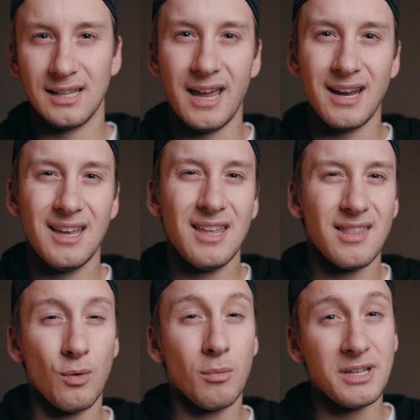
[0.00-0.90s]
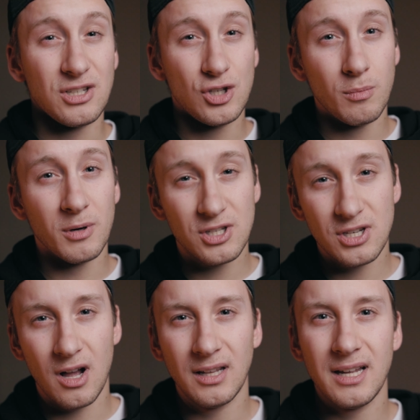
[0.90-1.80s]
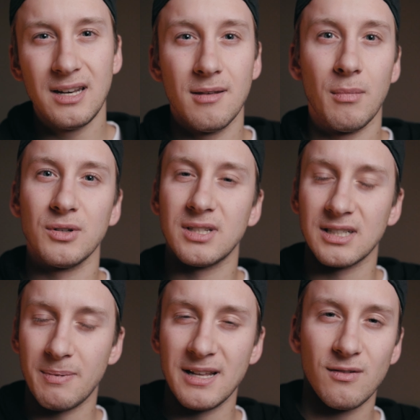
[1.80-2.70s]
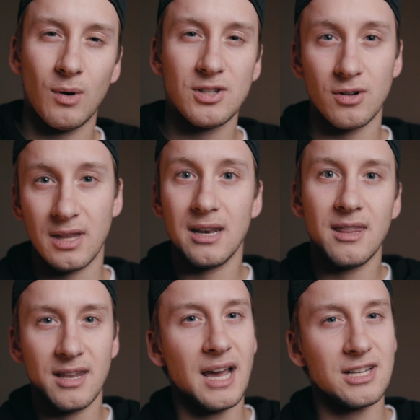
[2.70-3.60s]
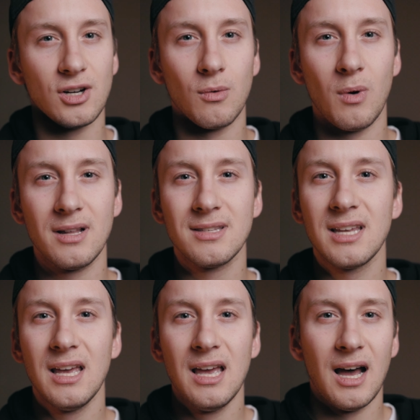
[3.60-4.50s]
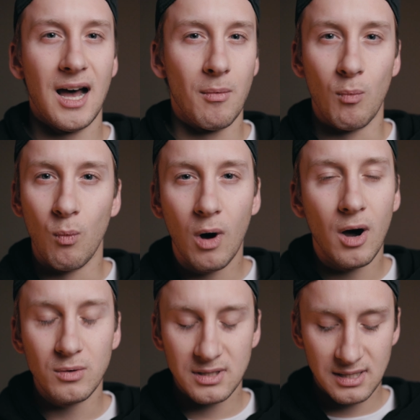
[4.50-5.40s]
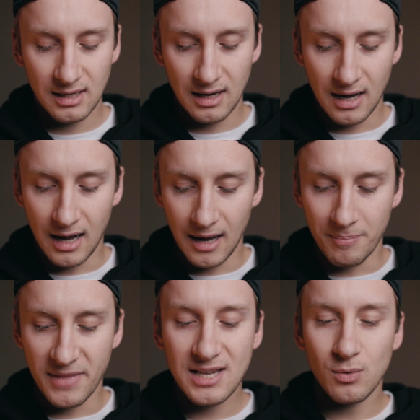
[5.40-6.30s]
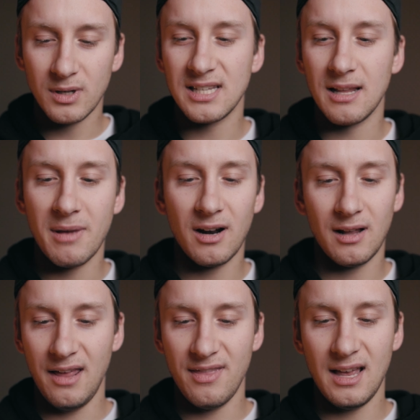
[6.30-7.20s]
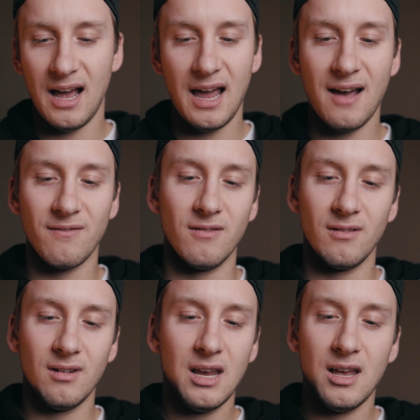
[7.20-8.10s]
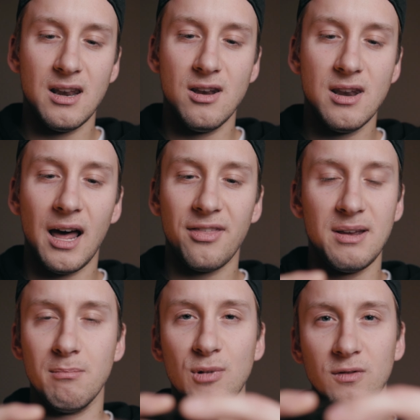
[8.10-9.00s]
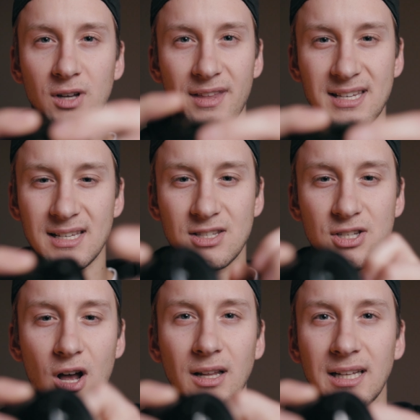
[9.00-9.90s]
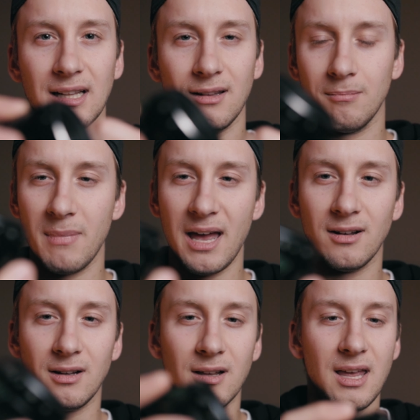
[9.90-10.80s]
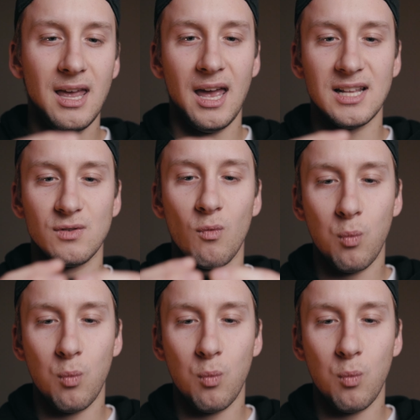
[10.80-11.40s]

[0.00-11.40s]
like they won't be super solid. The most expensive ones, or the nicer ones, won't. This one's in the middle, and I have nothing moved on this. It's solid metal, and it's